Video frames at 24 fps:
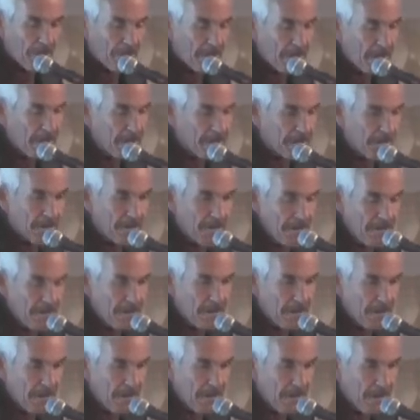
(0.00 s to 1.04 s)
when they
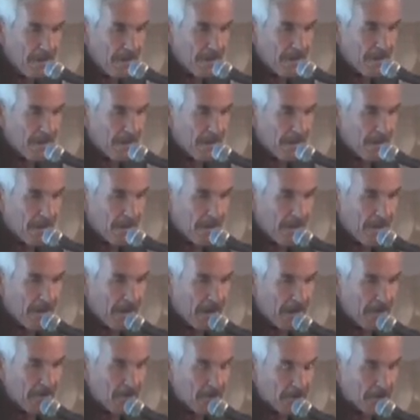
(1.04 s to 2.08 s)
see
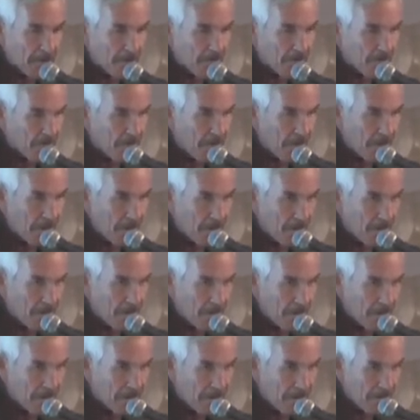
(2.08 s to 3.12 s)
Irish rock
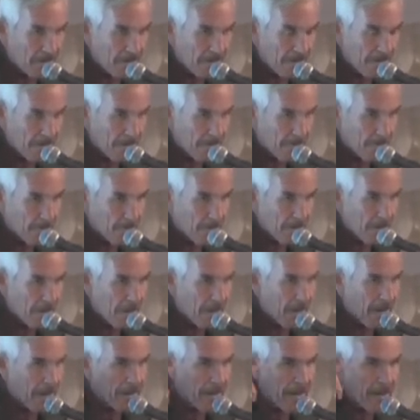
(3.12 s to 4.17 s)
art,
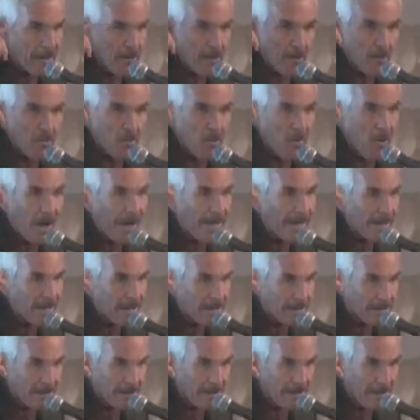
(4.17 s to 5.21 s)
they go
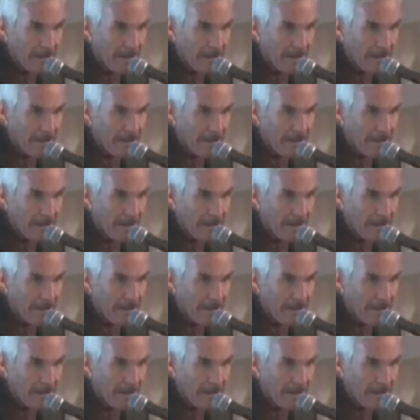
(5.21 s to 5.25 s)
wild